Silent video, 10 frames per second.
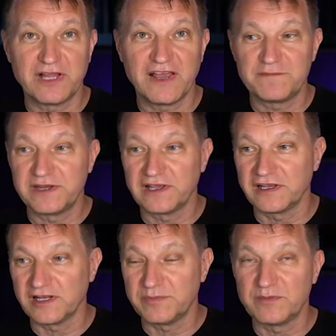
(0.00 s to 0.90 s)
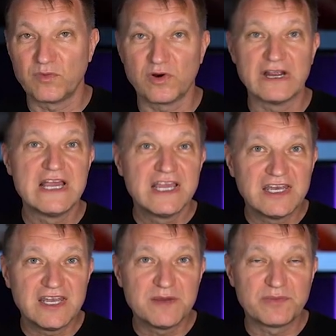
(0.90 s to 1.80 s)
have been a little bit more
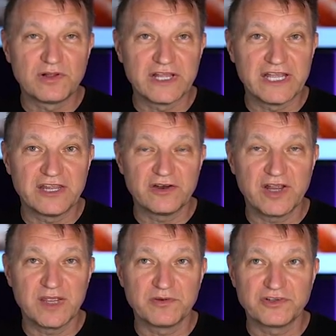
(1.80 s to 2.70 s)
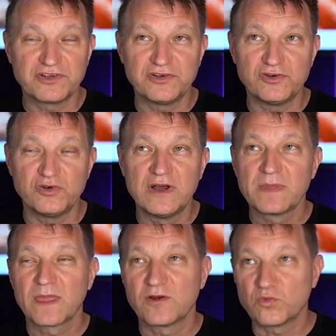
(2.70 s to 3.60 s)
nimble and they're able to
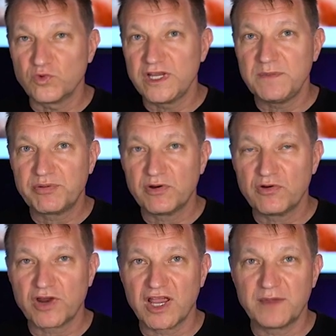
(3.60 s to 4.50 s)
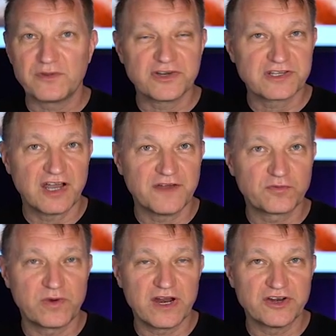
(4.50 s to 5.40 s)
reprogram their
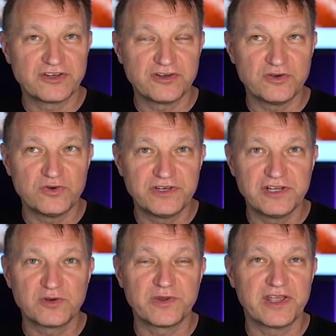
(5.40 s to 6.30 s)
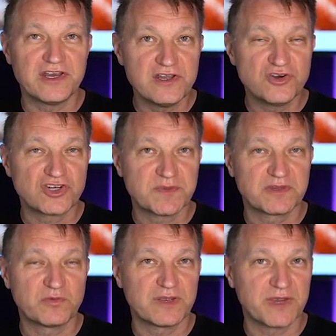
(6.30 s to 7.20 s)
software to deal with a new chip
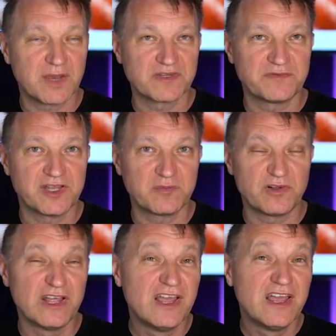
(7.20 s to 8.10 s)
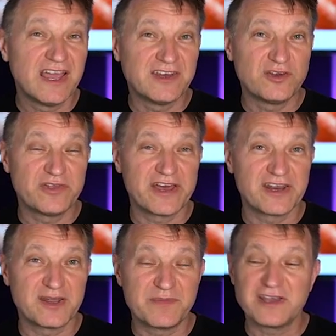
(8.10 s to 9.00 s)
that when it becomes available and do that
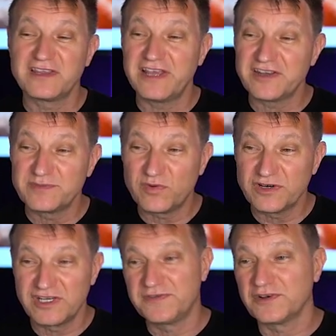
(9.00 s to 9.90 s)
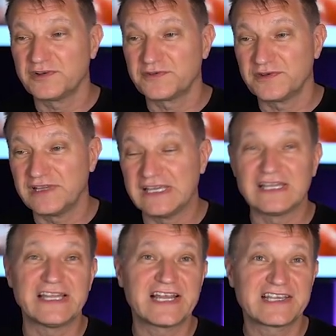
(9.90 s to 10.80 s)
in a month. And that is more difficult for the
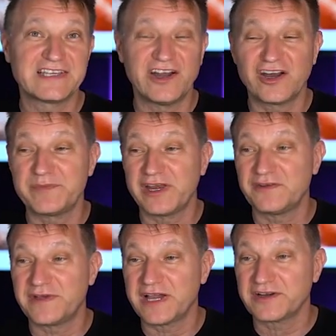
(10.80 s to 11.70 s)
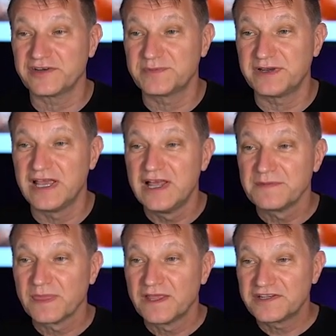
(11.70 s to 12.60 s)
legacy auto manufacturers, but
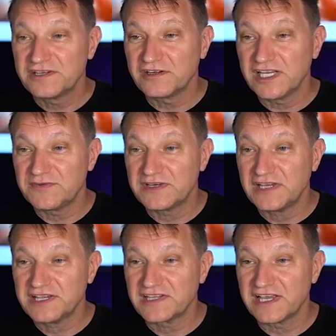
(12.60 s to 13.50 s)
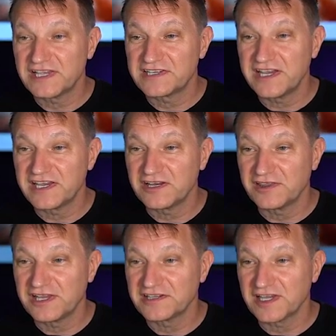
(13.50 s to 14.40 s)
still, even Tesla has taken out
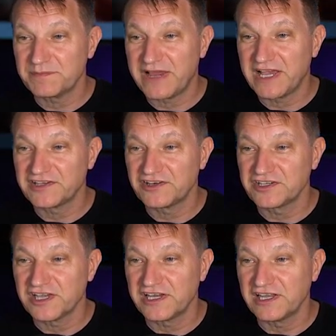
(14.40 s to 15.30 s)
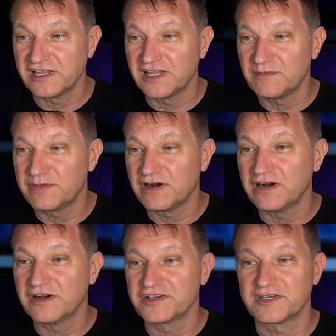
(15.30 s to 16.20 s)
things like passenger side
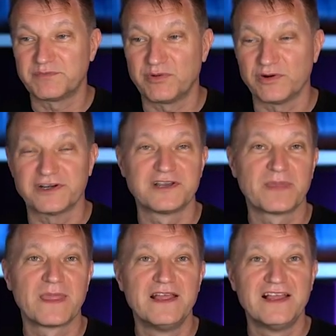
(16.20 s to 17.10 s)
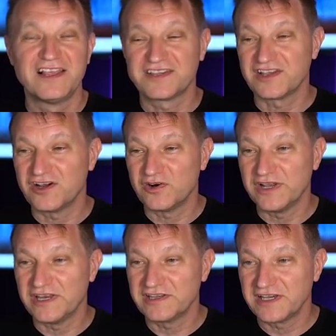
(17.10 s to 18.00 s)
lumbar support. So
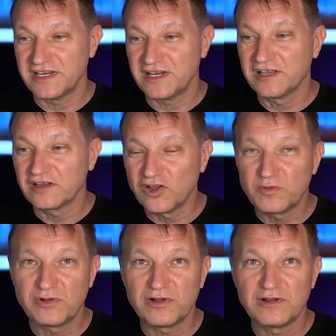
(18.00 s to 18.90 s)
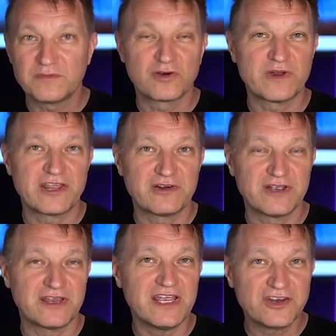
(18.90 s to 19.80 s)
it is a global, or rather
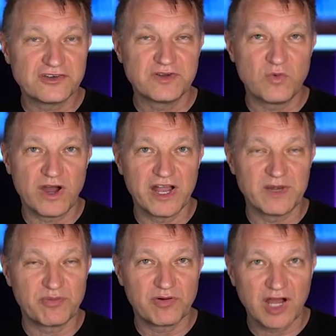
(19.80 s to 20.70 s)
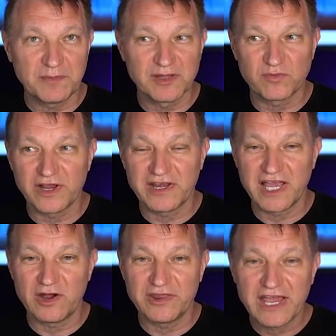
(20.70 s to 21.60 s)
an industry-wide problem right
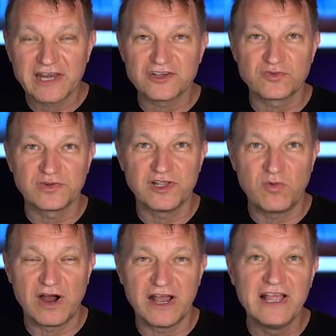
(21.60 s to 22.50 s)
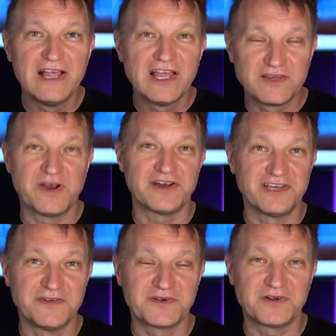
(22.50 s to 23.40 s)
now, and that is really why it's very
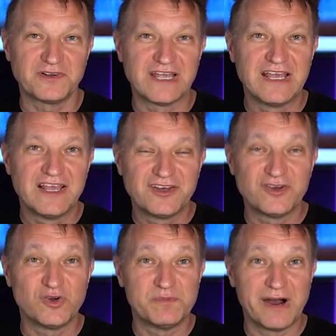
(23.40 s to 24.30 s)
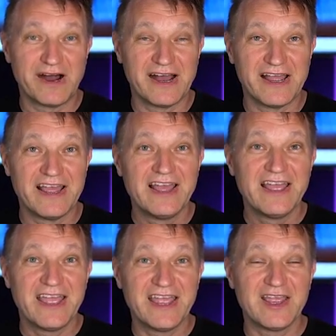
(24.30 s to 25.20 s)
difficult to buy
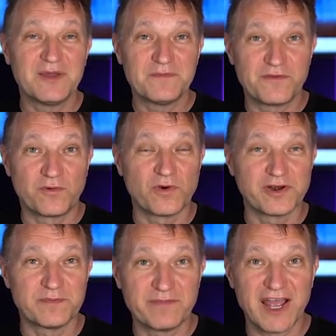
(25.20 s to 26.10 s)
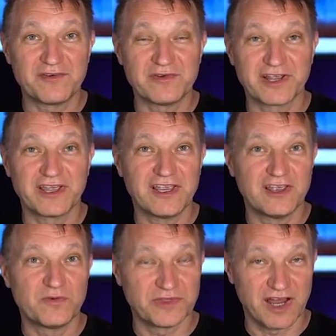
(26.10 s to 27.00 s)
a Ford Maverick
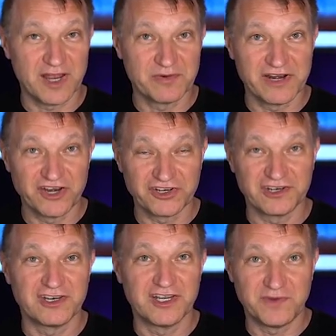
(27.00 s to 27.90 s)
with the hybrid engine if